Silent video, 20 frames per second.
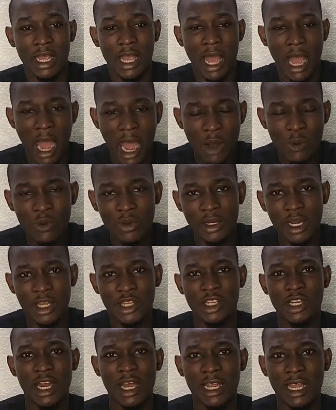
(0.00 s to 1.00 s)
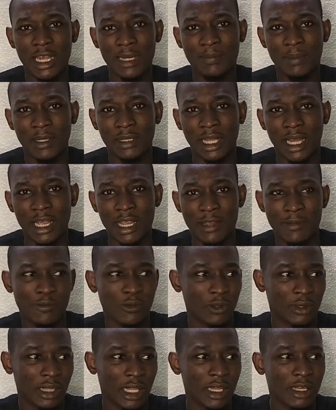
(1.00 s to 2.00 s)
How will Nigeria get better if we
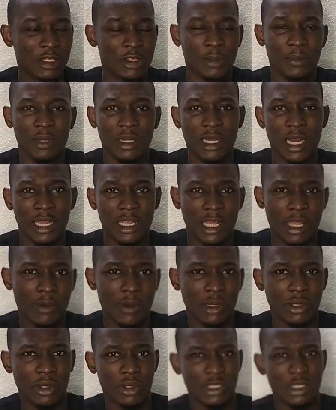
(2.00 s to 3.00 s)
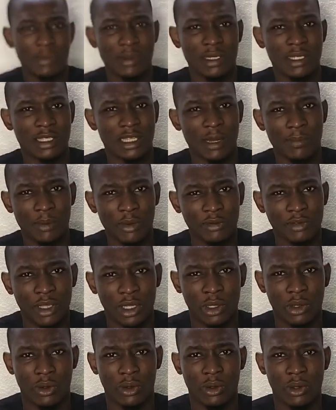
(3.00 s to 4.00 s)
think somebody like K1 The Ultimate is above the
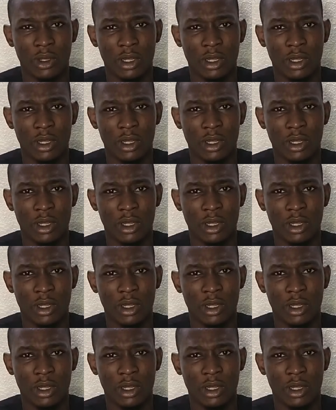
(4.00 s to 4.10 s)
law?